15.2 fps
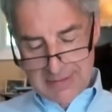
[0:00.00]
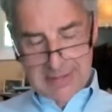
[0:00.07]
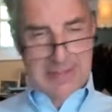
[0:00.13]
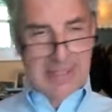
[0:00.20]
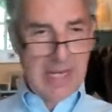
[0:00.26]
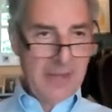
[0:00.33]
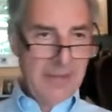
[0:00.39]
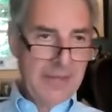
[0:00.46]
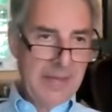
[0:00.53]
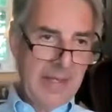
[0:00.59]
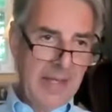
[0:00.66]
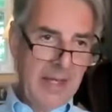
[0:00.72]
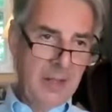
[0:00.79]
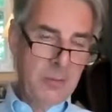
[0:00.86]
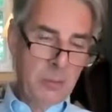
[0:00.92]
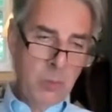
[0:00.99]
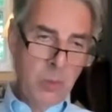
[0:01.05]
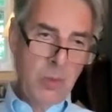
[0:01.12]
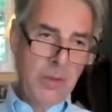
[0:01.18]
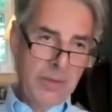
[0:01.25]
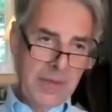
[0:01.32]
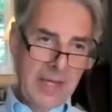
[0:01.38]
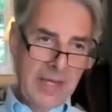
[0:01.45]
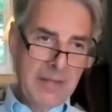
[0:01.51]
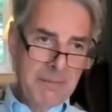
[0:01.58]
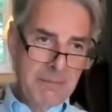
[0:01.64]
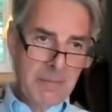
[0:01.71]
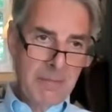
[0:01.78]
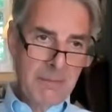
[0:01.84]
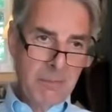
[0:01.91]
to get there, and what
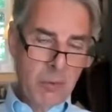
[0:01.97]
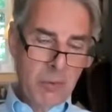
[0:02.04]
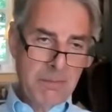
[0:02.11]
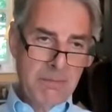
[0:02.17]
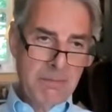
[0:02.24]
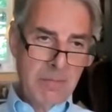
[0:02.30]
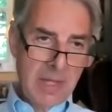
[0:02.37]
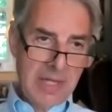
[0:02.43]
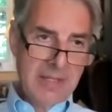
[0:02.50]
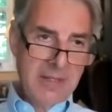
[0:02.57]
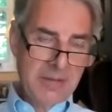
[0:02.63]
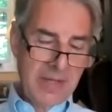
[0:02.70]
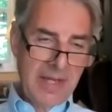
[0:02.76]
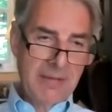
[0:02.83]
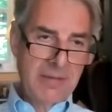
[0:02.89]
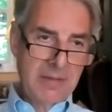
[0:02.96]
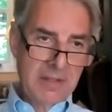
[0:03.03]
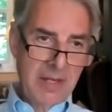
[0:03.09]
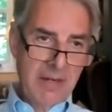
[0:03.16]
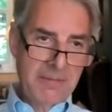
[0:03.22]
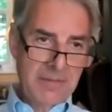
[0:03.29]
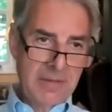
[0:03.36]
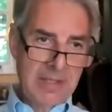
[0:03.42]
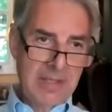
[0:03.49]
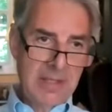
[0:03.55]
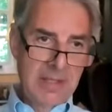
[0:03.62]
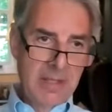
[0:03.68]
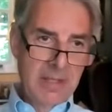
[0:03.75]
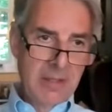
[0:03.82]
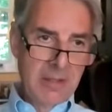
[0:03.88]
might that recovery
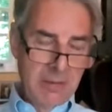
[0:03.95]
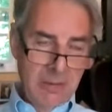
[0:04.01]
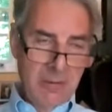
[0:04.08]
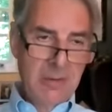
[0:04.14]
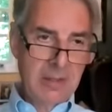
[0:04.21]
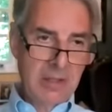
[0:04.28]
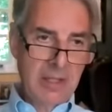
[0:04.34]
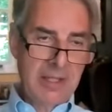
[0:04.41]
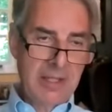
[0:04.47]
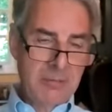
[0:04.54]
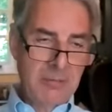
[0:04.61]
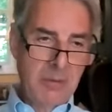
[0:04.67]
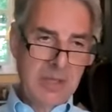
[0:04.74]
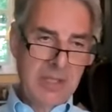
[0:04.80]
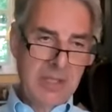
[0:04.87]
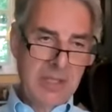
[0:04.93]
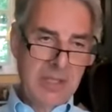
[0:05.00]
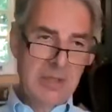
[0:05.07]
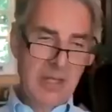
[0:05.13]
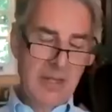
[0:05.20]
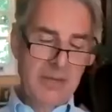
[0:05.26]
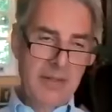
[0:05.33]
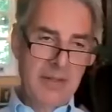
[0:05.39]
look like when we do get